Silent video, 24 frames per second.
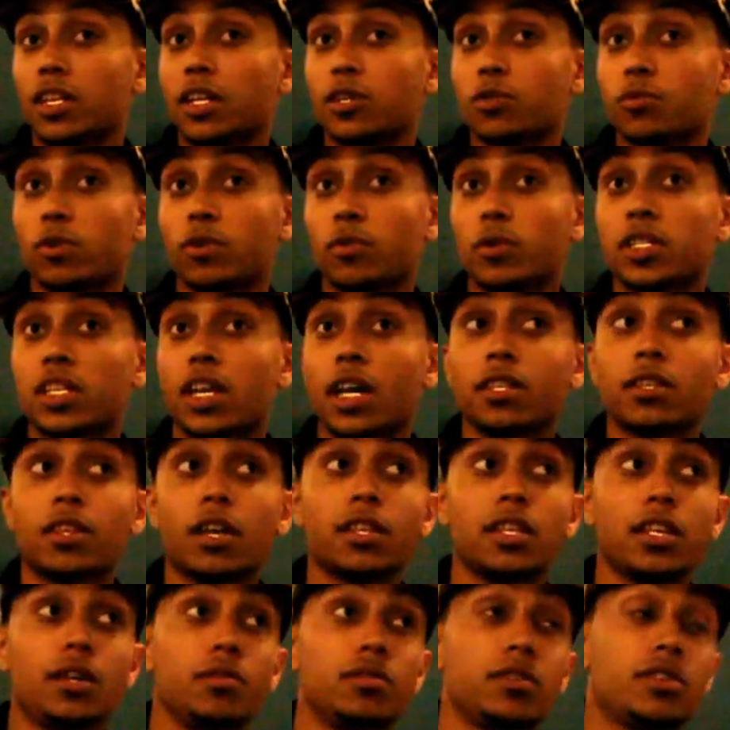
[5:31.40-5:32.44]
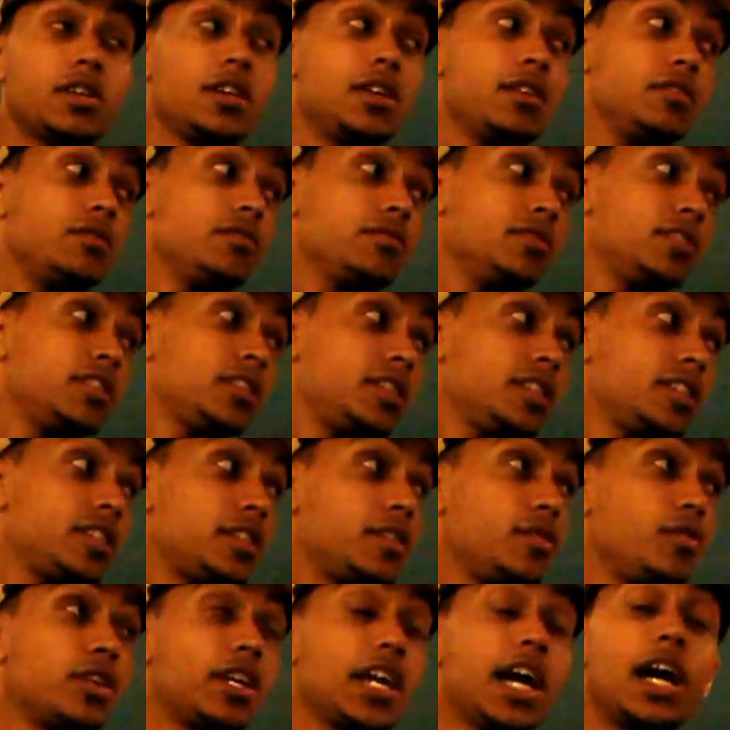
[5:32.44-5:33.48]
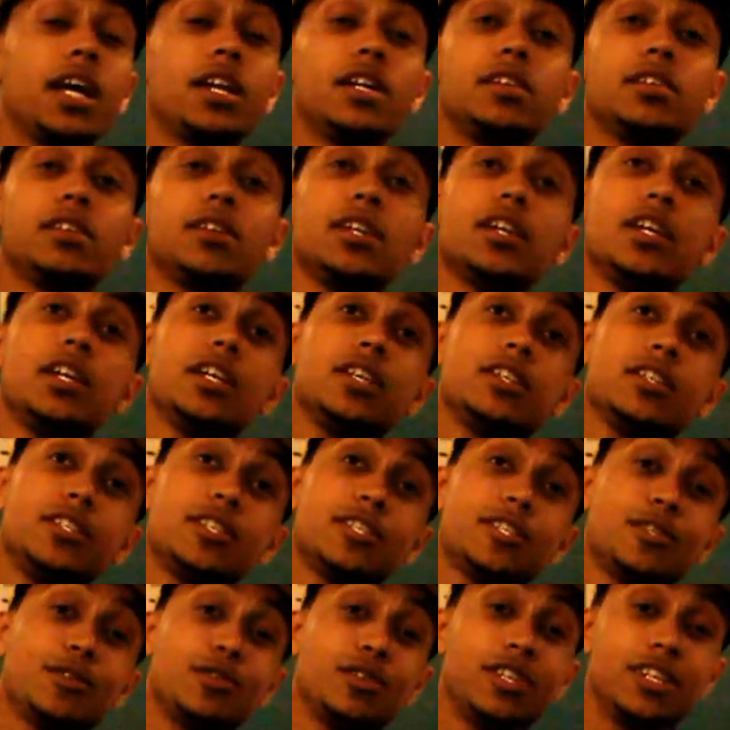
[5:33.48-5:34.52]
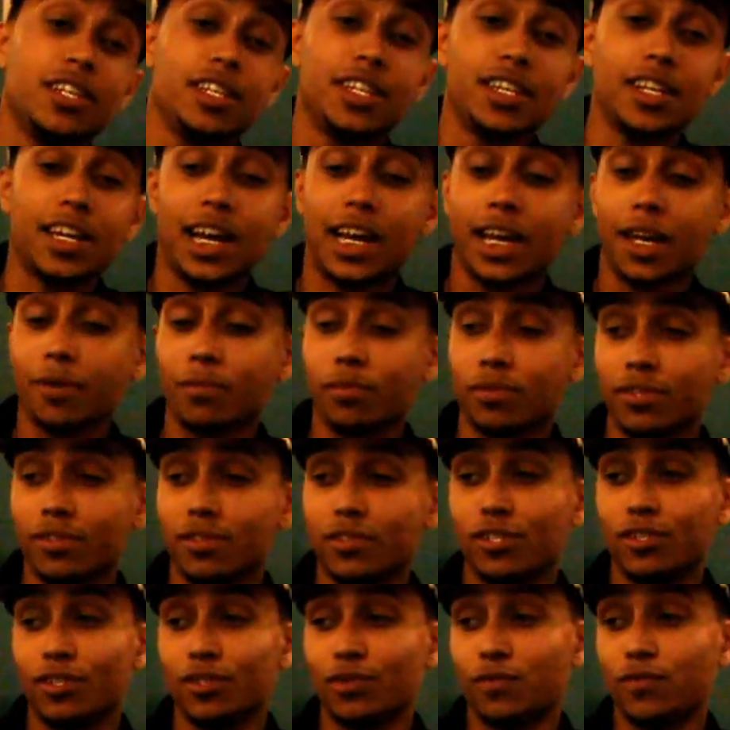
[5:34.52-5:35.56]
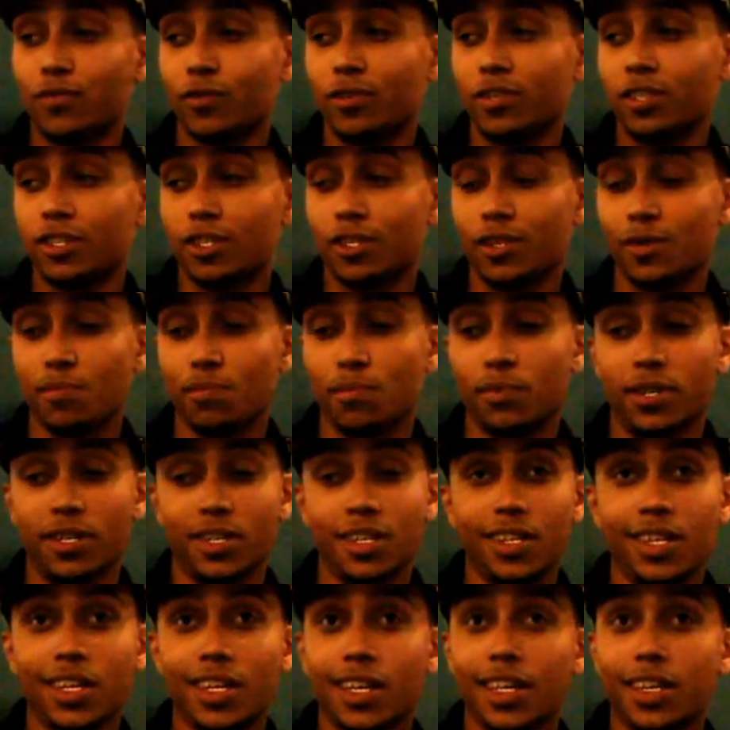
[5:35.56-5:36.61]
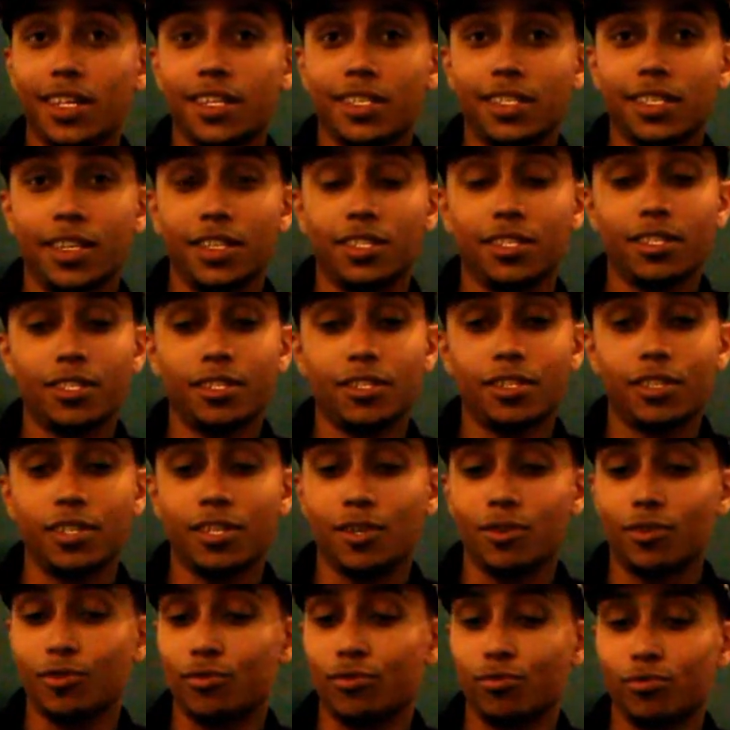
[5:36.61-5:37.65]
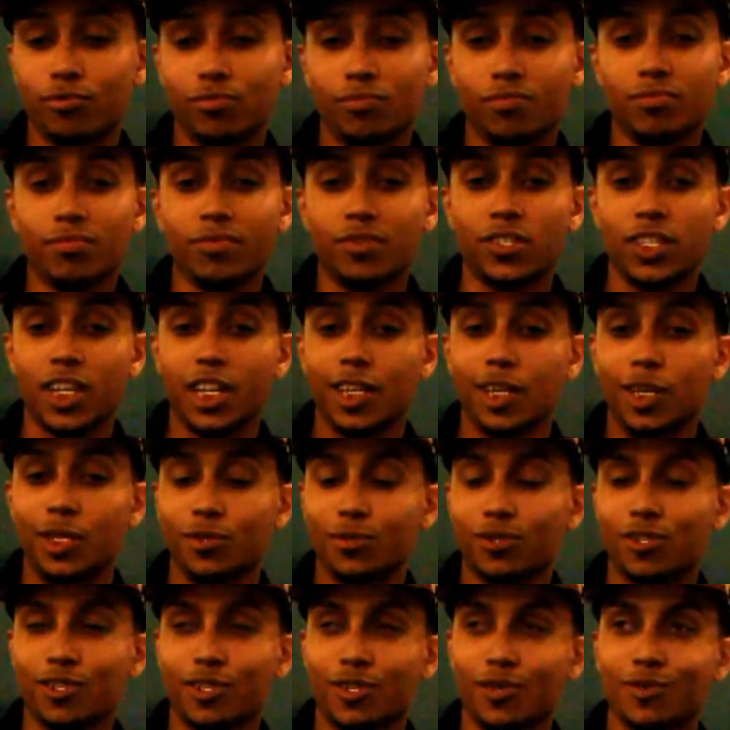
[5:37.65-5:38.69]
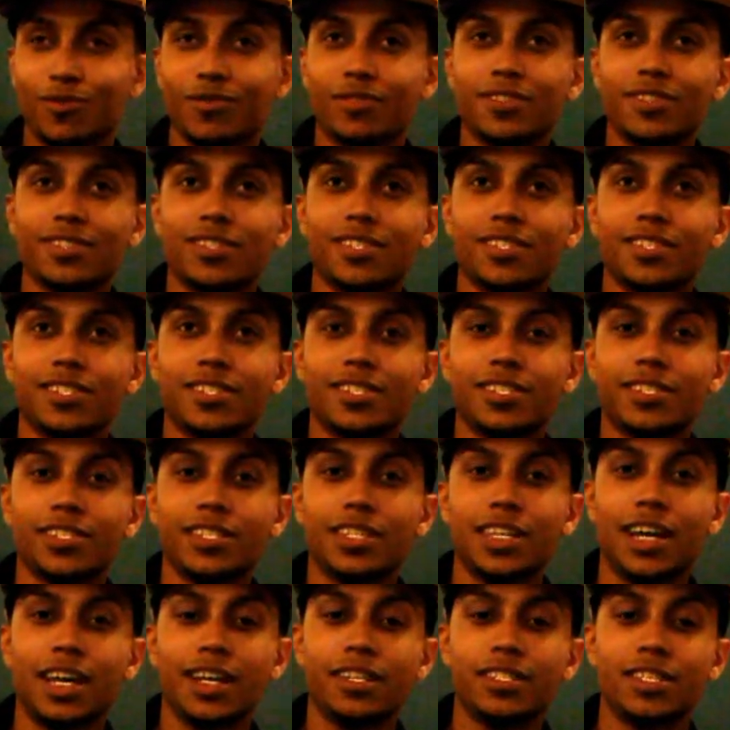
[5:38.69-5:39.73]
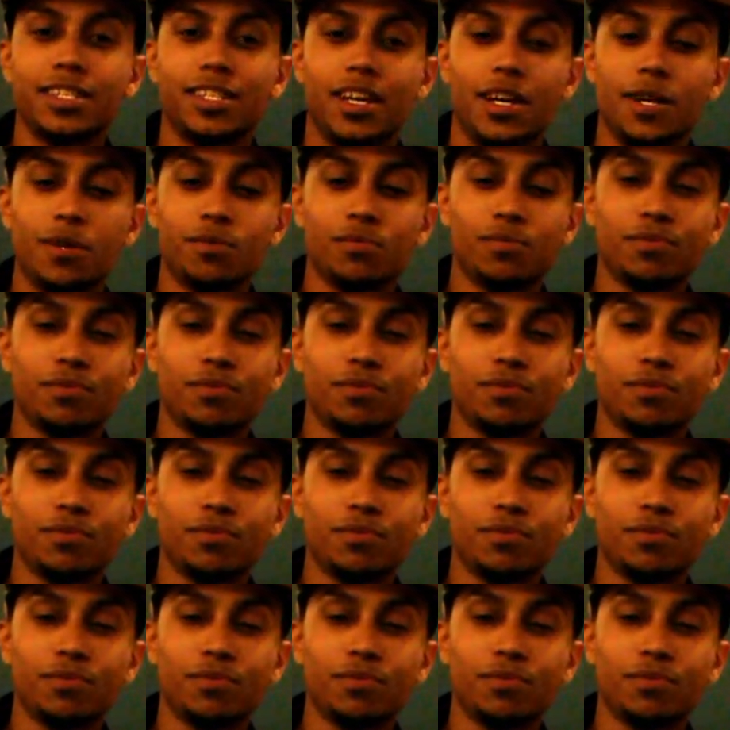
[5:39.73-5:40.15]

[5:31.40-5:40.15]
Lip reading: That's what it was? I thought that was ill. She still got it. She still look good. I can't believe she's 40-something, but yeah, she's still J-Lo, so she got it today.